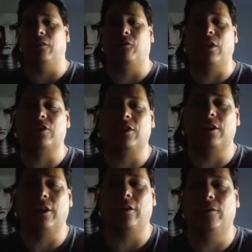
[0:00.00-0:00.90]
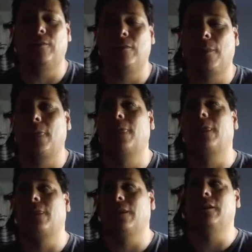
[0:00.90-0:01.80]
and fiction here.
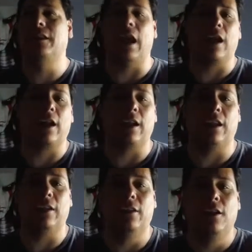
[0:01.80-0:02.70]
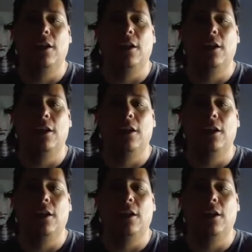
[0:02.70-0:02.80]
Yeah, I get it.